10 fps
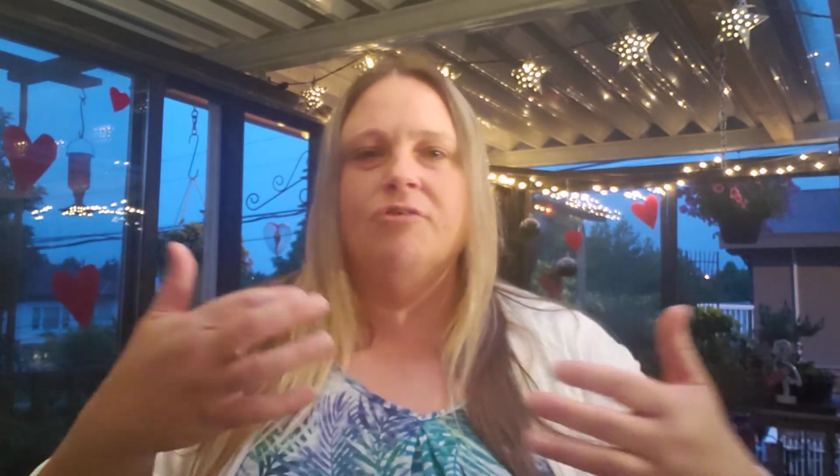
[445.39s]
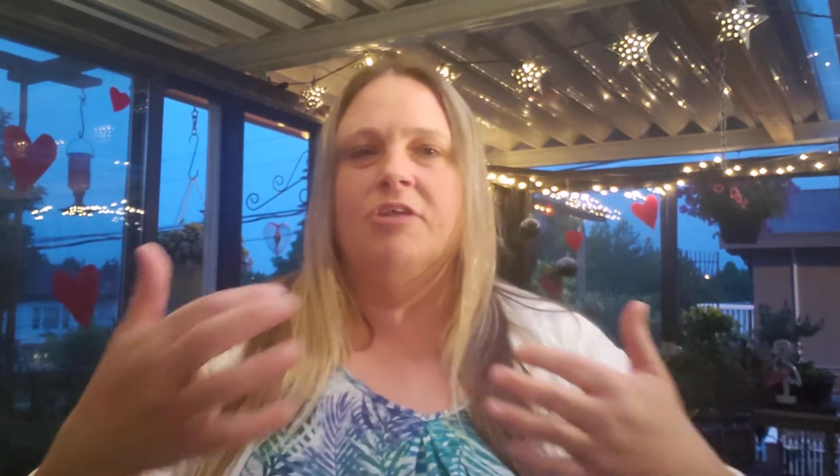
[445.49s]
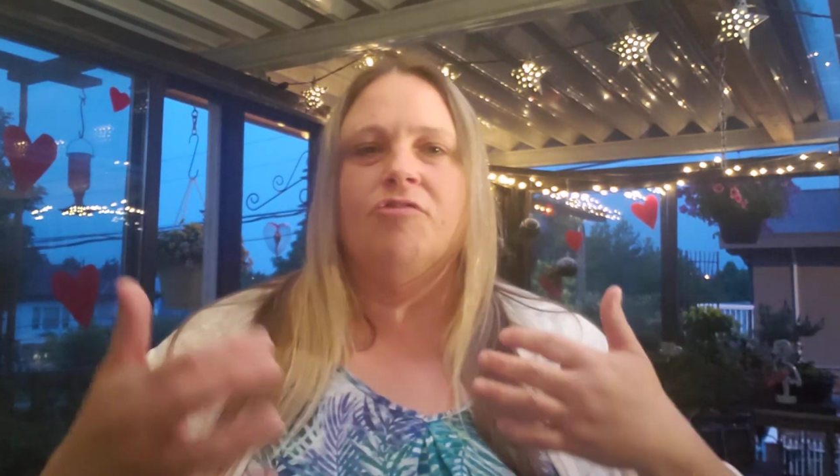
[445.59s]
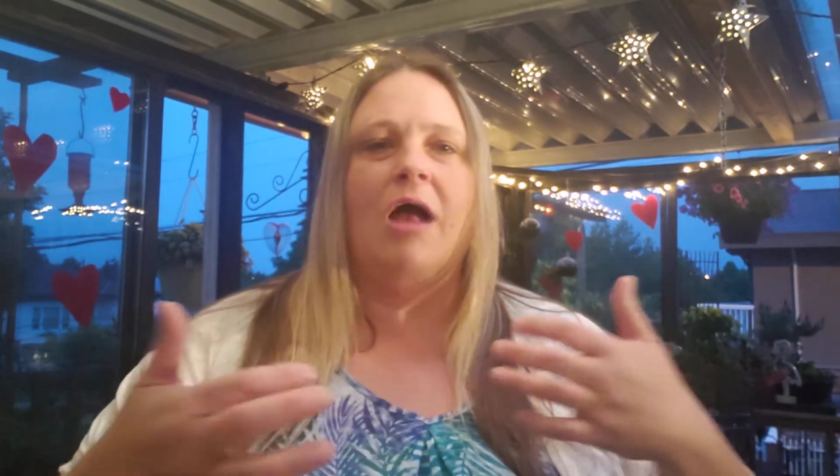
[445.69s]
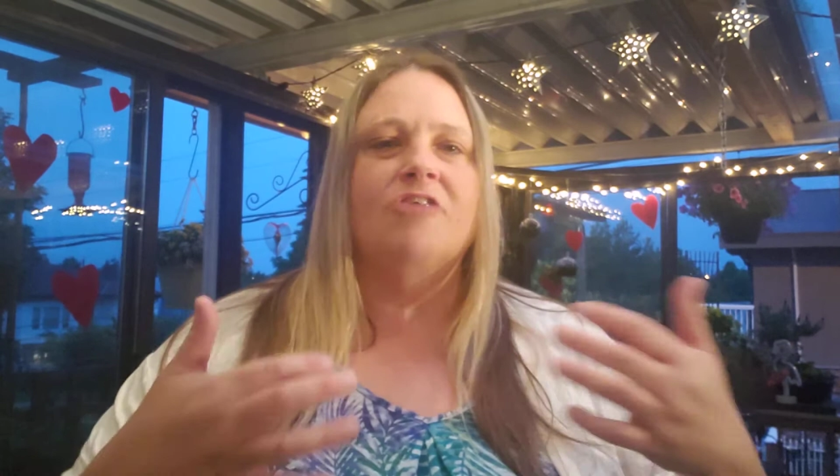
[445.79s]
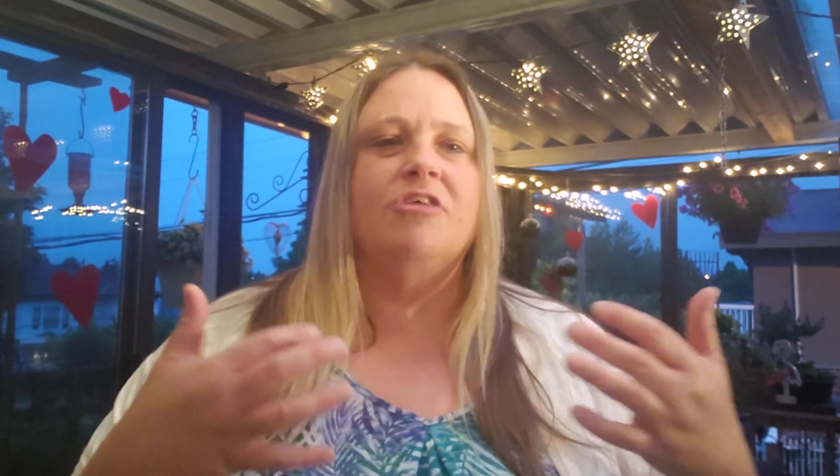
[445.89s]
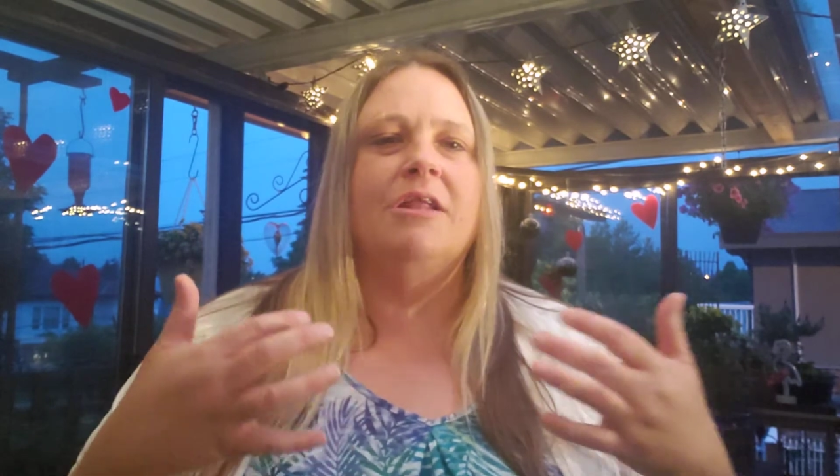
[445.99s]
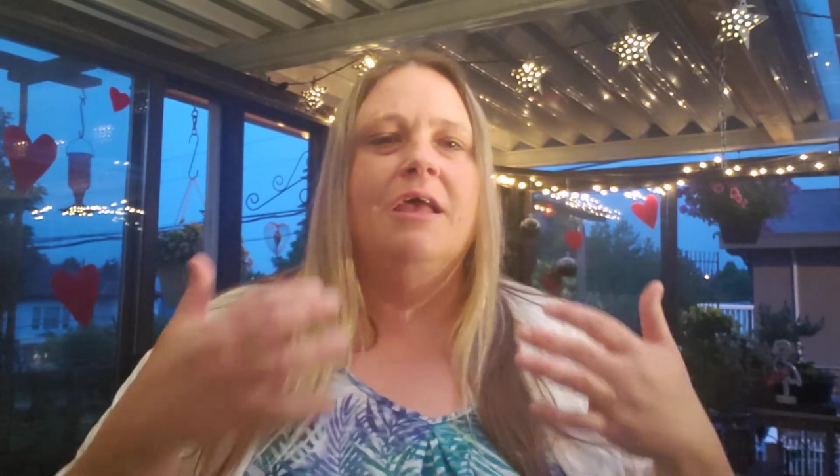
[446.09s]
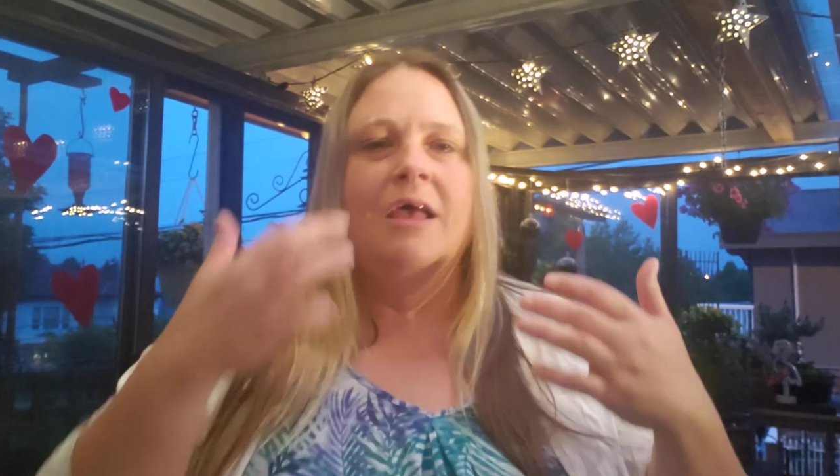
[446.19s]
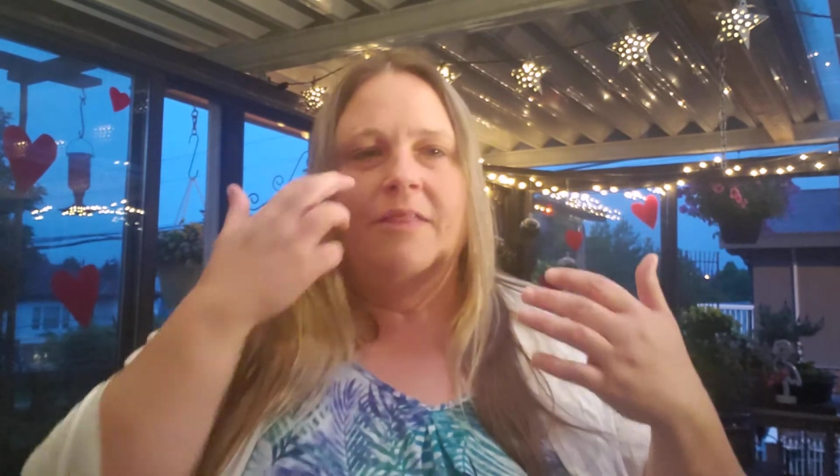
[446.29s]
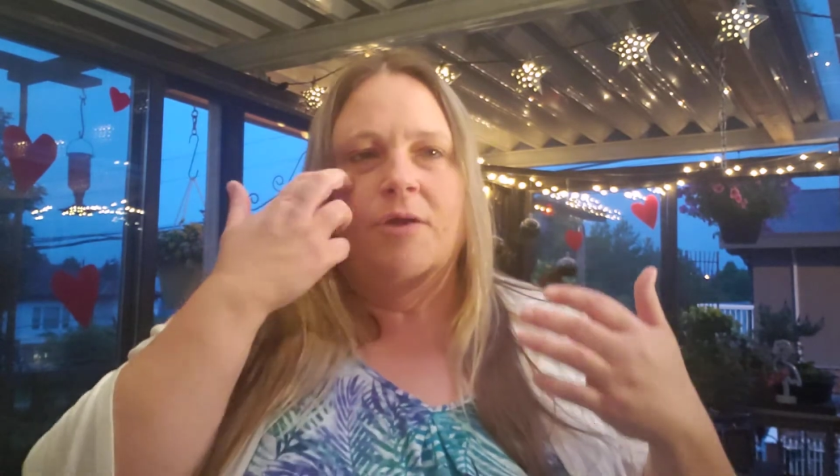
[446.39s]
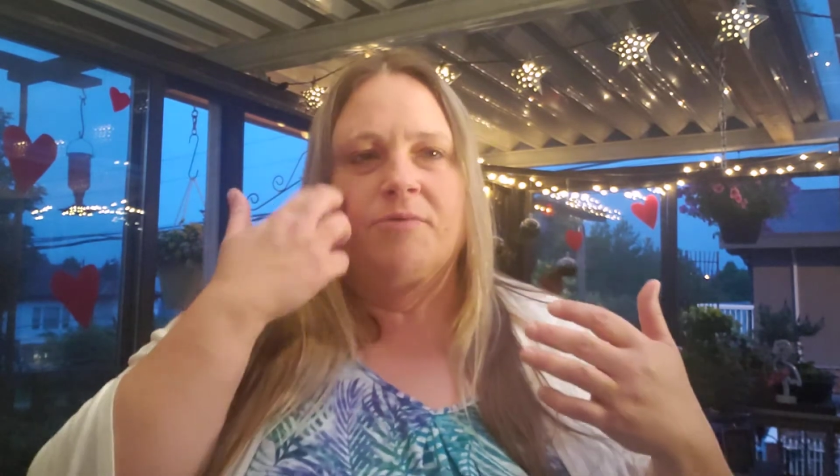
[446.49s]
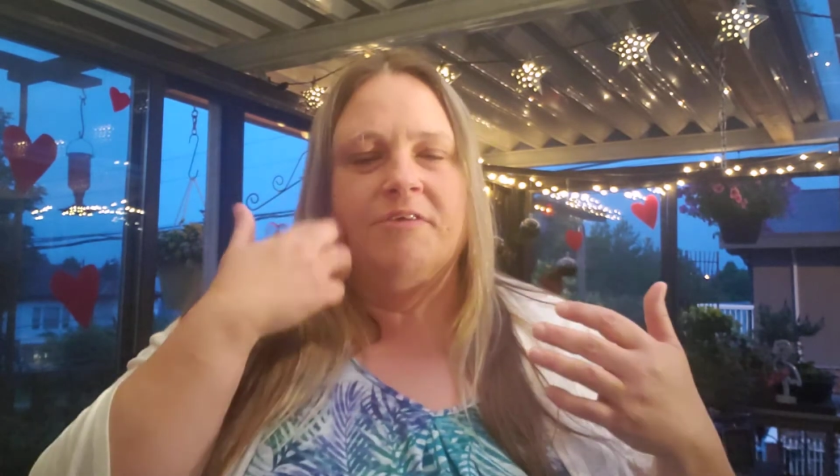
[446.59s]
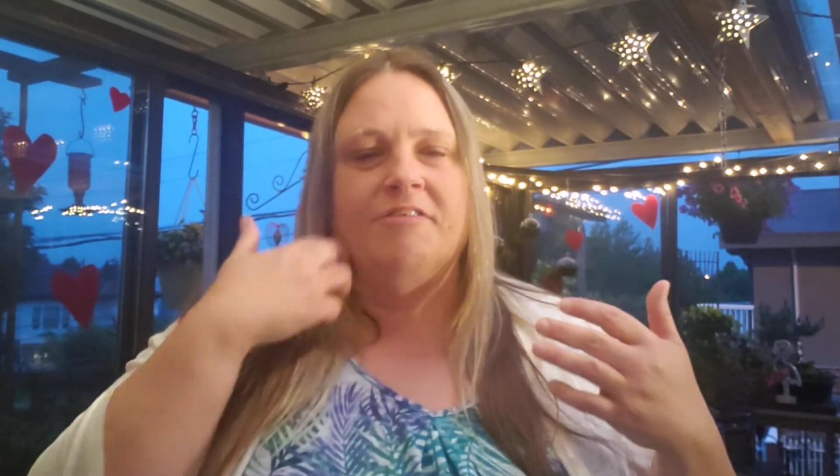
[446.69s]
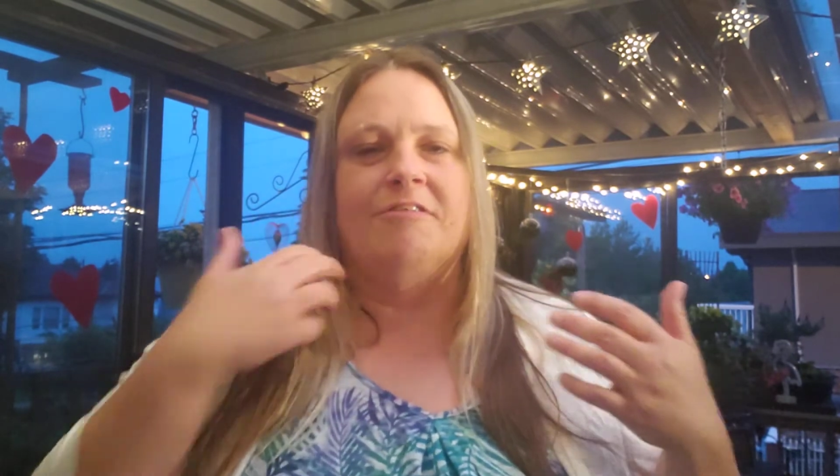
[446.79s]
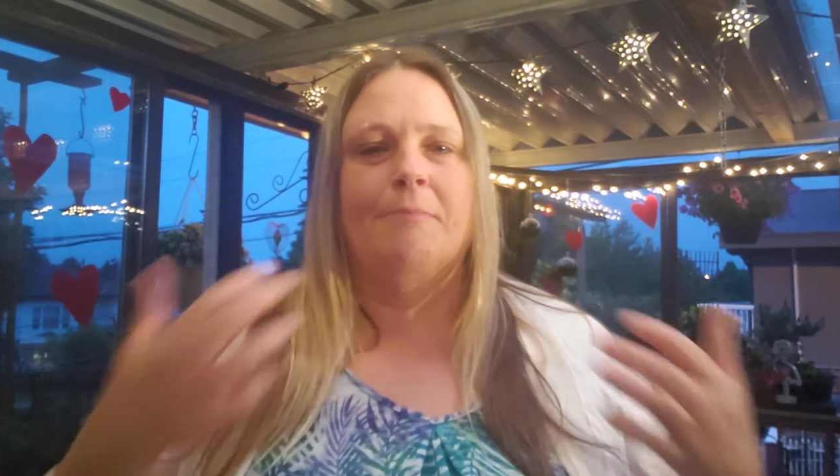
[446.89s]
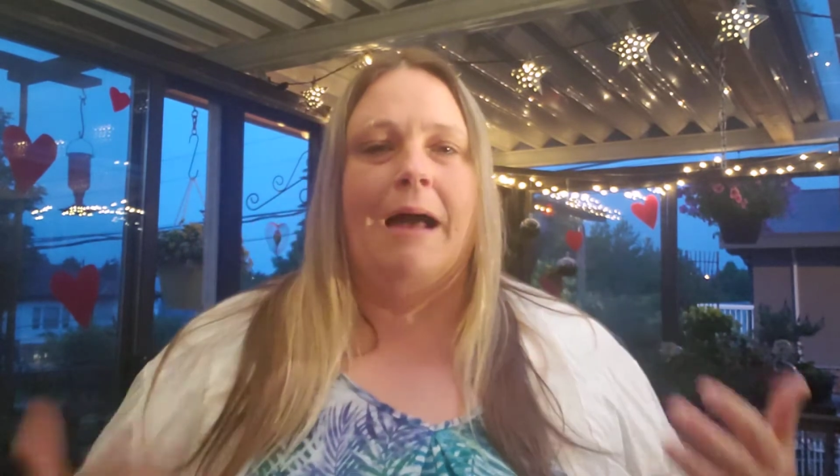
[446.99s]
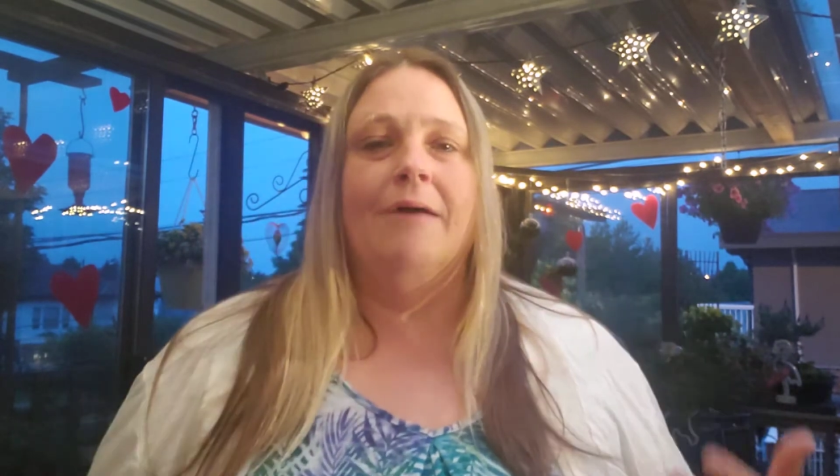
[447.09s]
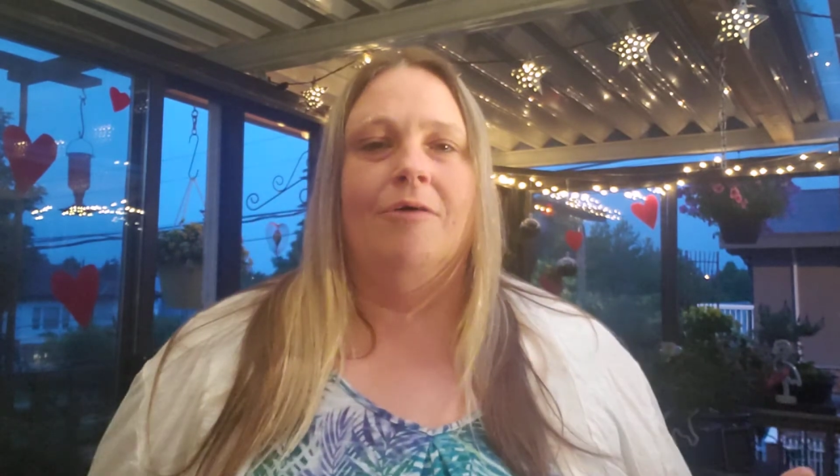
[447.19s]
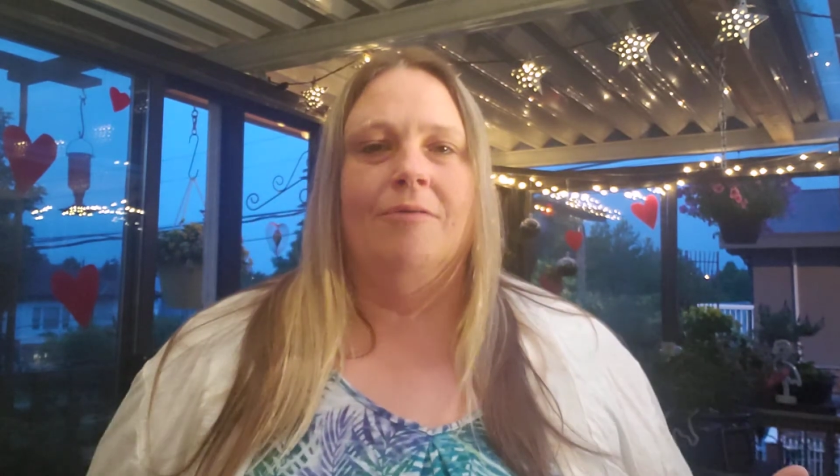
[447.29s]
interaction, there was a
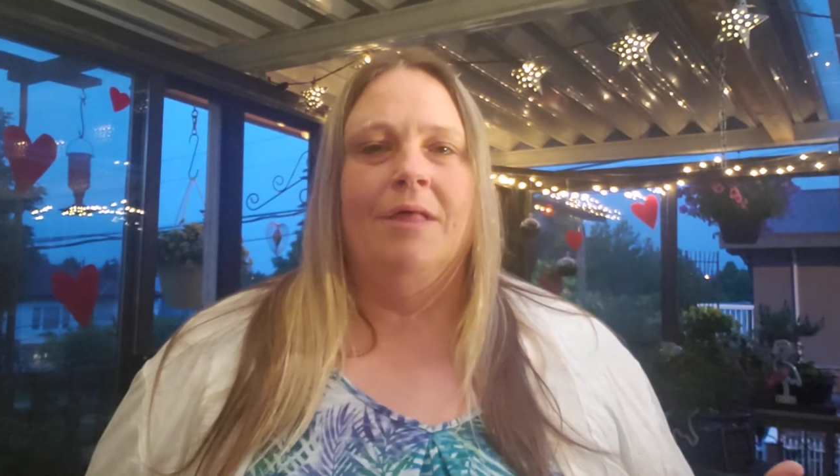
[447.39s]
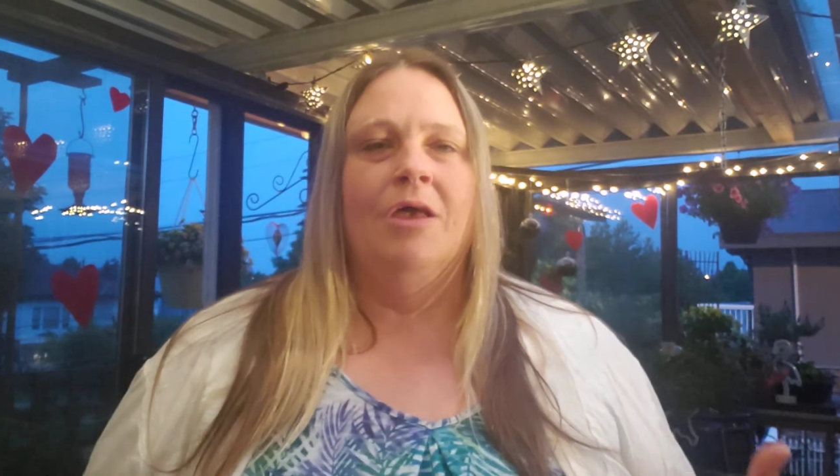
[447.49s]
smile,